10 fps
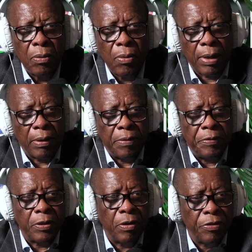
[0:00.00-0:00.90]
Well, I
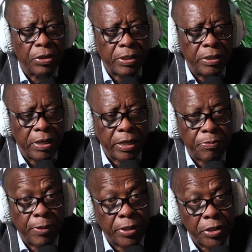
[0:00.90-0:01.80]
mean, obviously the
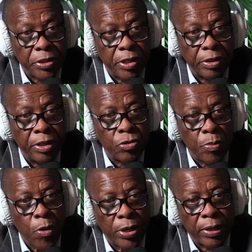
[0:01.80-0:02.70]
expectation, like as you
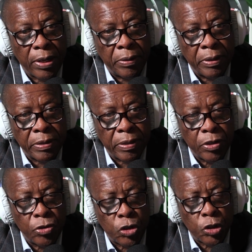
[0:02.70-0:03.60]
pointed out, is
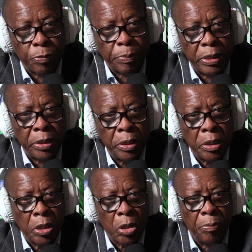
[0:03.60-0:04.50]
that you should
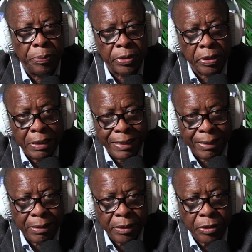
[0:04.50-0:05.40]
be competent
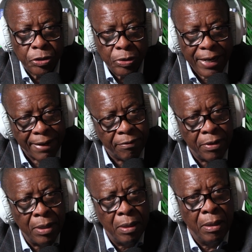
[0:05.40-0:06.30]
and should have